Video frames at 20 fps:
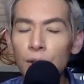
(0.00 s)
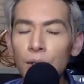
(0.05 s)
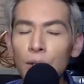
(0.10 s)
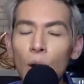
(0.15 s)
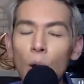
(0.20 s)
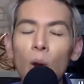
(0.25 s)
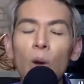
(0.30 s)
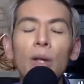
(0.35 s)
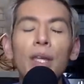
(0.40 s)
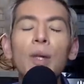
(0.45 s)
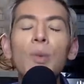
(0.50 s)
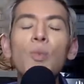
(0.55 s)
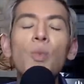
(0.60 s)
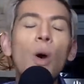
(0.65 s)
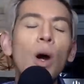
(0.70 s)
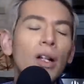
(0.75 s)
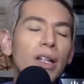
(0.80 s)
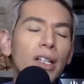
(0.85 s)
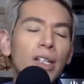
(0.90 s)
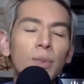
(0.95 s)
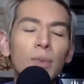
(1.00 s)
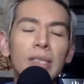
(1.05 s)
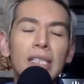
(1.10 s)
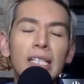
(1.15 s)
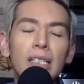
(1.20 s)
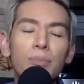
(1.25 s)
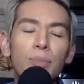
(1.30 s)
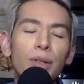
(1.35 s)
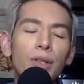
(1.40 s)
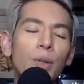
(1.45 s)
and all he wanted was
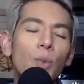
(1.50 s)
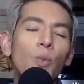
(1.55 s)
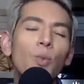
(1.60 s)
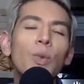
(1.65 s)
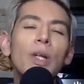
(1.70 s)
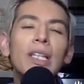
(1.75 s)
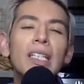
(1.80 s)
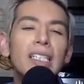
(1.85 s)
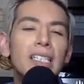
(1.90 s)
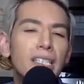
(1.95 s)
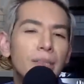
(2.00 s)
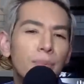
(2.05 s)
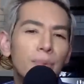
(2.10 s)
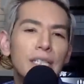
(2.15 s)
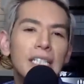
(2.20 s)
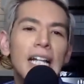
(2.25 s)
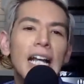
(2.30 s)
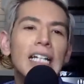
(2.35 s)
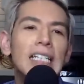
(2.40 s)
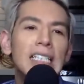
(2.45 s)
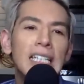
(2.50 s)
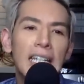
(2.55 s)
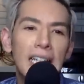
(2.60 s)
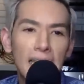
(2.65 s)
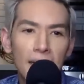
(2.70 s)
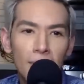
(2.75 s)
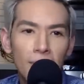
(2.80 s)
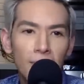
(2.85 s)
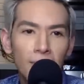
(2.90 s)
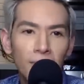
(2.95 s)
his brother Willie to protect
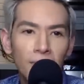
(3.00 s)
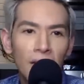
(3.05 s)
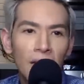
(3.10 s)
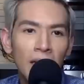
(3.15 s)
him.